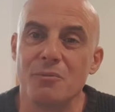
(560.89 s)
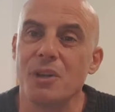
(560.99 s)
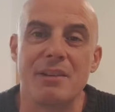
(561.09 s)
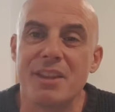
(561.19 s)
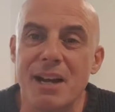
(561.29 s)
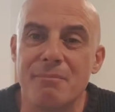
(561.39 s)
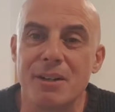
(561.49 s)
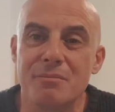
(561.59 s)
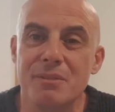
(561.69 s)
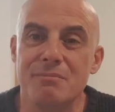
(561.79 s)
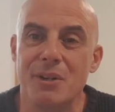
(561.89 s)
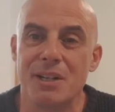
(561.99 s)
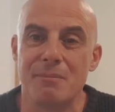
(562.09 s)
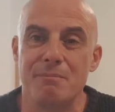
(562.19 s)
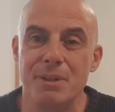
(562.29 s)
whatever that moment might
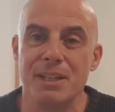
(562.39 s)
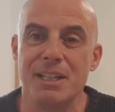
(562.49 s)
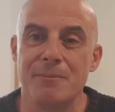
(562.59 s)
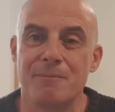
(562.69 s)
be.